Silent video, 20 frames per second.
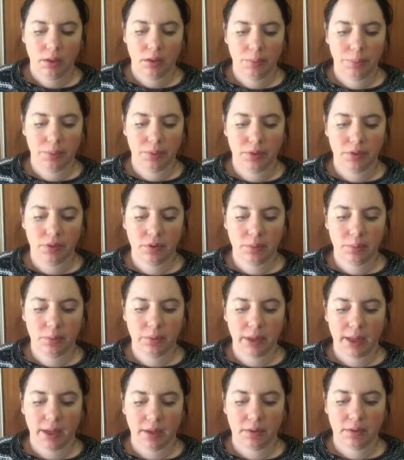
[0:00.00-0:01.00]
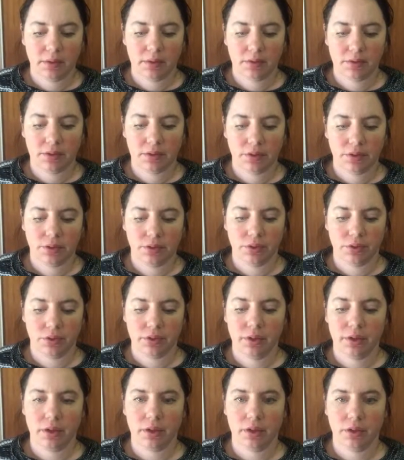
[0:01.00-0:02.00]
The principal acted as an
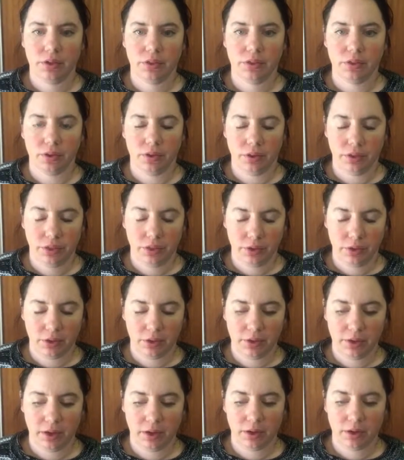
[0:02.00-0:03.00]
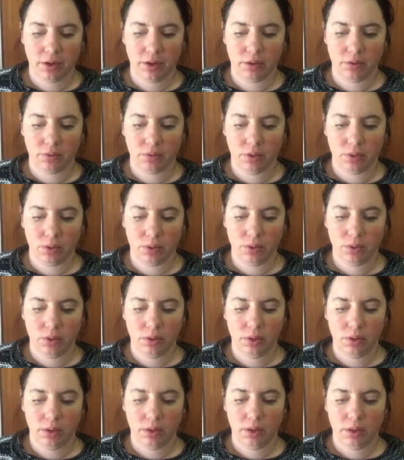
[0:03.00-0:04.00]
authoritarian role,